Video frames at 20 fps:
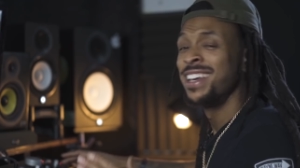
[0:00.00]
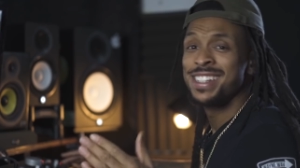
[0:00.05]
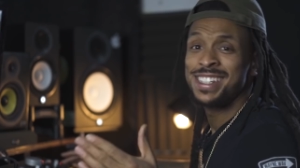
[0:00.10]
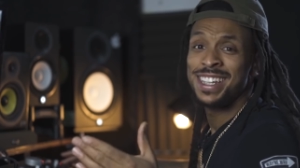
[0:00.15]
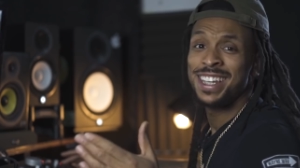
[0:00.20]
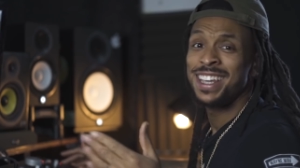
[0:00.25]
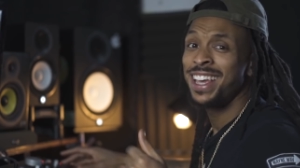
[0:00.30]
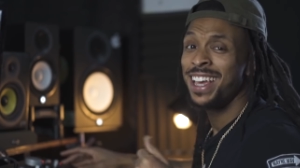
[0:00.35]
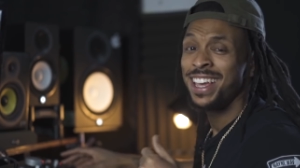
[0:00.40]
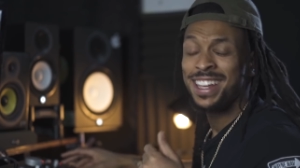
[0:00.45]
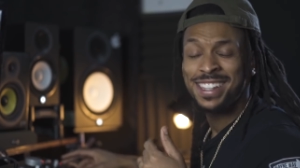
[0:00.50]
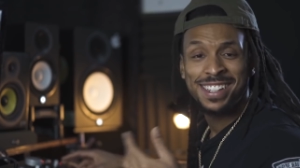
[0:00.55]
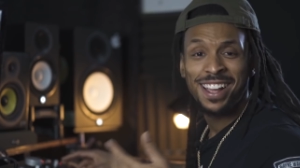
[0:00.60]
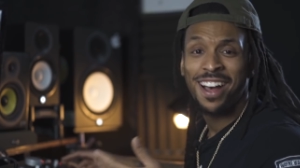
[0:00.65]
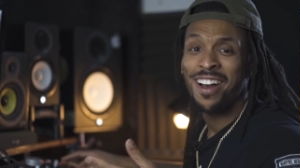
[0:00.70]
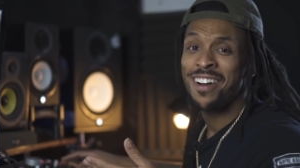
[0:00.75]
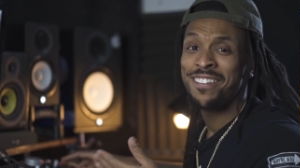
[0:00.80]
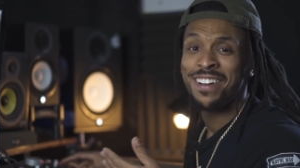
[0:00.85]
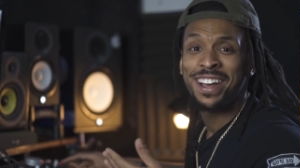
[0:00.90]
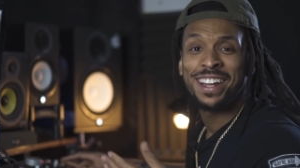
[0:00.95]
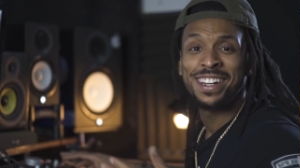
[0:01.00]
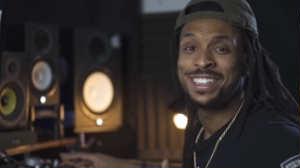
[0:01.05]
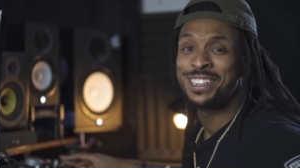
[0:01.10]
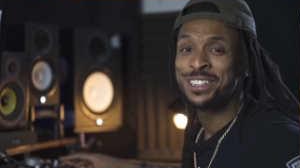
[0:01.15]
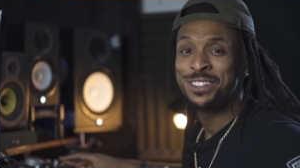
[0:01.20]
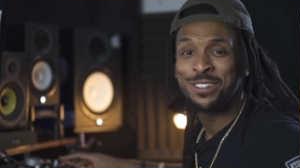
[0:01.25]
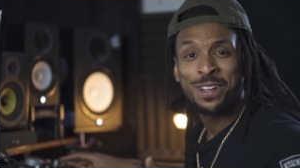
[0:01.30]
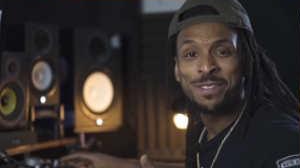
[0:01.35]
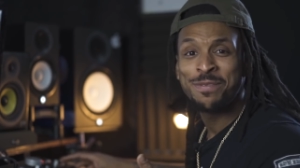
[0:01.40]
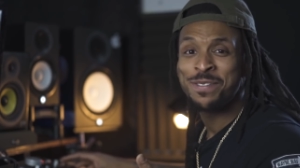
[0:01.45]
See, it's already
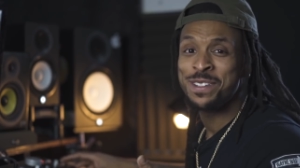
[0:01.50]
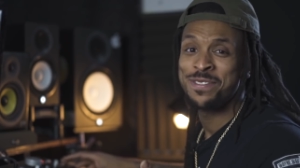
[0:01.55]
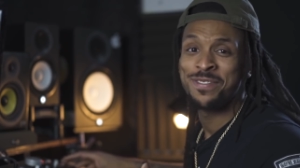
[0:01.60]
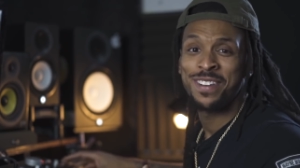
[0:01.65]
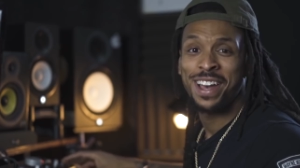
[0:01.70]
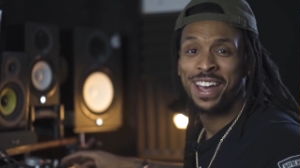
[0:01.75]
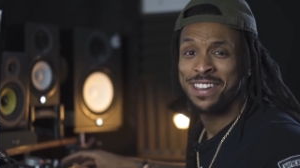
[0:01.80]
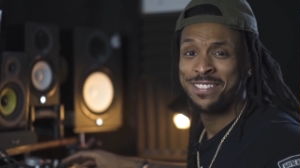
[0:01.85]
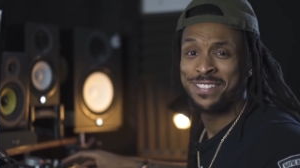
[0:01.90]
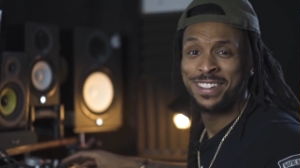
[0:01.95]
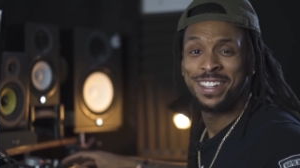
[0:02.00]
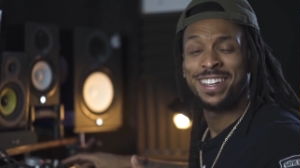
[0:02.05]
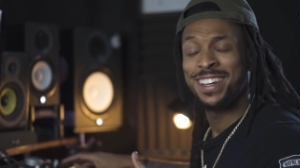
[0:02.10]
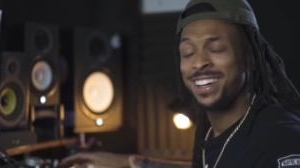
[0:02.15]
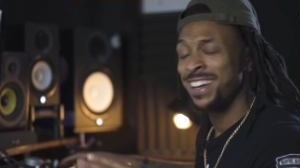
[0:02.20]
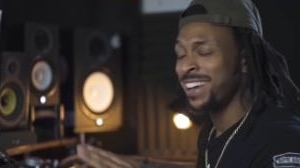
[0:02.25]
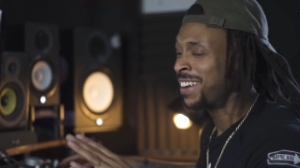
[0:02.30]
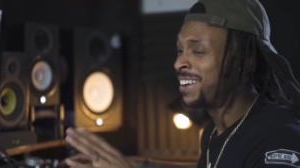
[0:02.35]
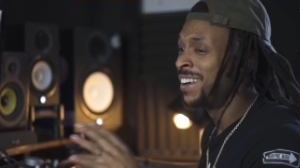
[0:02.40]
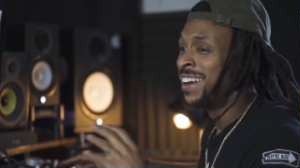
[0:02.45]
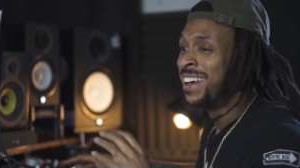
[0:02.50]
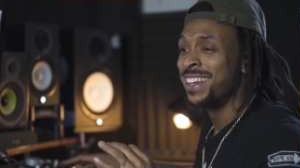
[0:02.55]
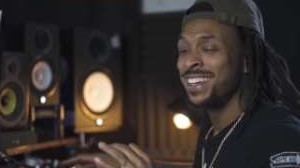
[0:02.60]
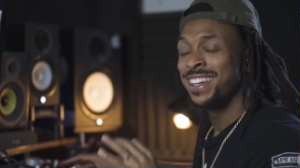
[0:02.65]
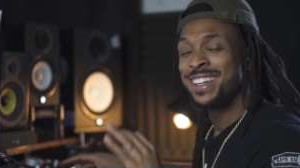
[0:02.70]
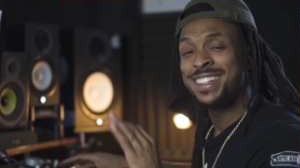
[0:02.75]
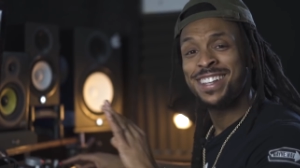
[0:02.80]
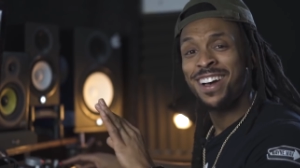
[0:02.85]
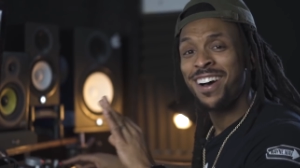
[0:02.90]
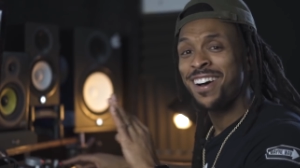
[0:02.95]
drippy, baby. You know,
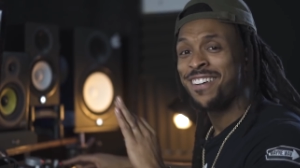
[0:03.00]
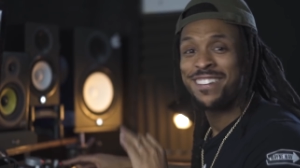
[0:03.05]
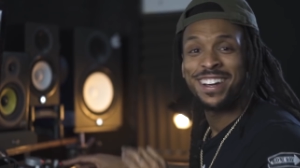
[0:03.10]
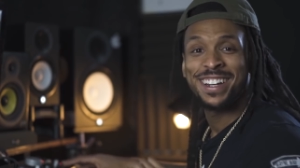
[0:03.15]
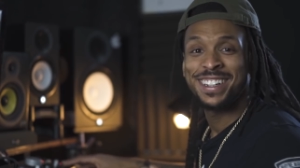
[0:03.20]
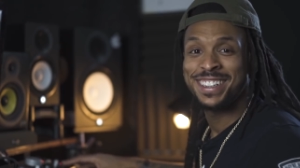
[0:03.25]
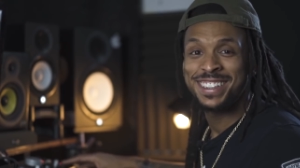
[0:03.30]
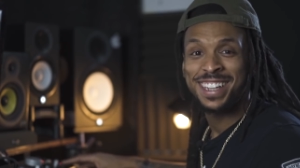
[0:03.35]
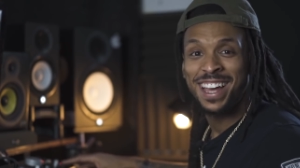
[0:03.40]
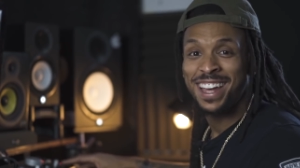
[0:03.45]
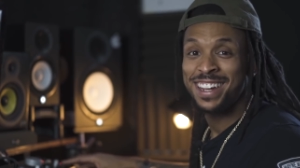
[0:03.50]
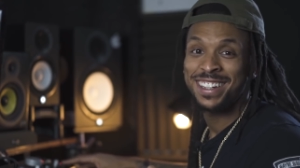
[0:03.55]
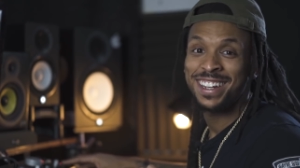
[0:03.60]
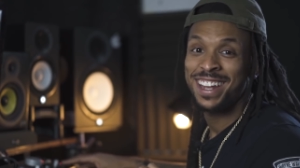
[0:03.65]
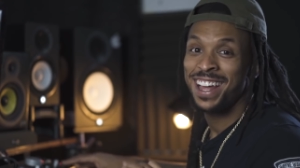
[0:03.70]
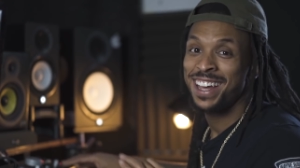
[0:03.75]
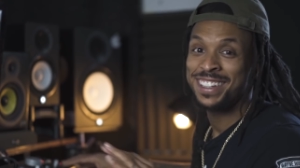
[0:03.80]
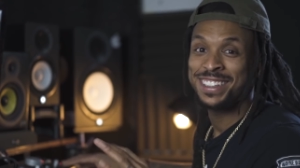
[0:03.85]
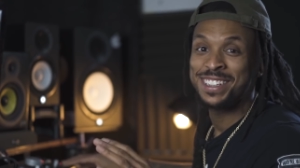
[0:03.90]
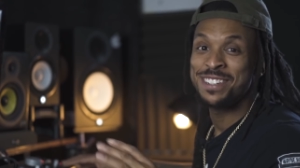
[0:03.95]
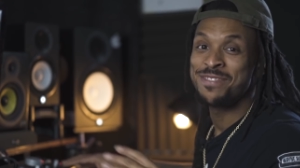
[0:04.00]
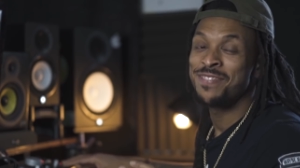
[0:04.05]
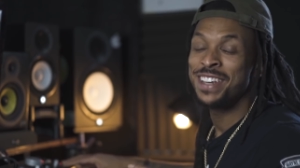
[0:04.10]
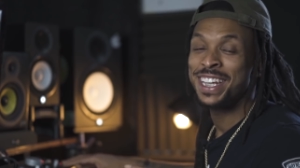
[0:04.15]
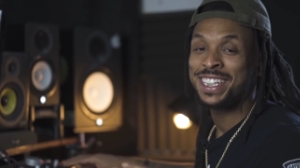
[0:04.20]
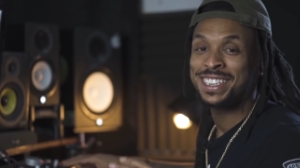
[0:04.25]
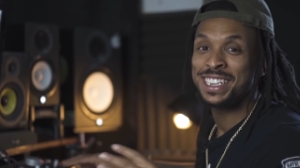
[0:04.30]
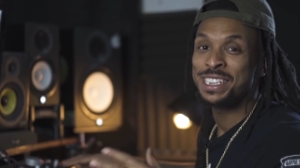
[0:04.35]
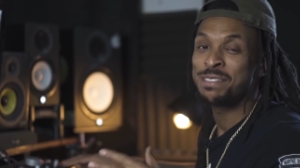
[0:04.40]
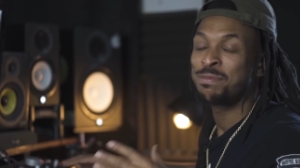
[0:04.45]
this already sounding like the
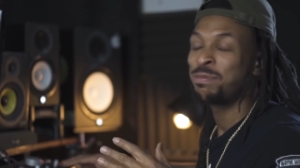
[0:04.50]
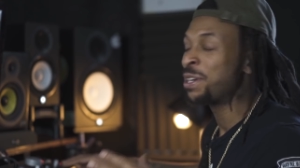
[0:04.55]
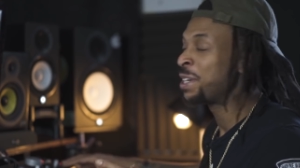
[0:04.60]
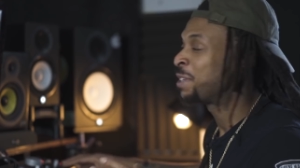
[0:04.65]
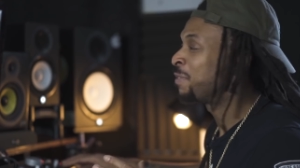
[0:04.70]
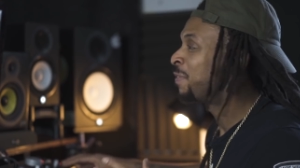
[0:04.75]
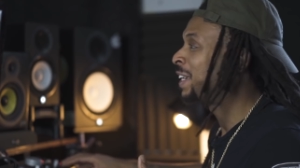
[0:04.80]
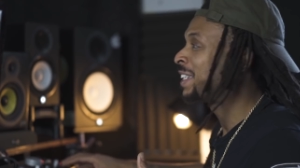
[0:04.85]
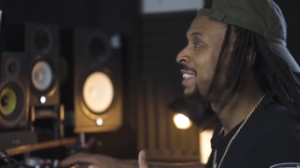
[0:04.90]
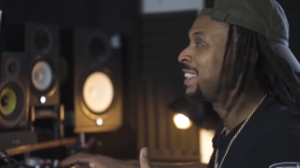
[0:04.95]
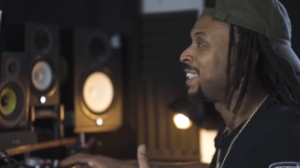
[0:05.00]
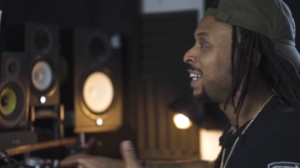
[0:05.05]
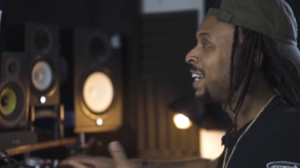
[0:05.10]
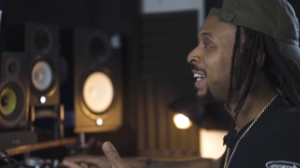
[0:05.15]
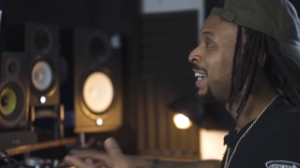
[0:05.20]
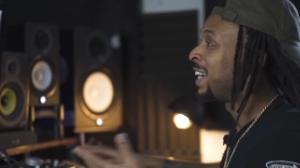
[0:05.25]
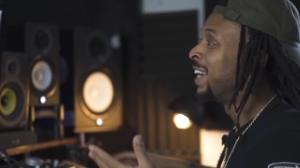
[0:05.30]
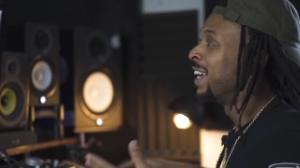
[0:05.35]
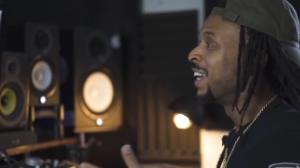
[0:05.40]
mix is pretty much done.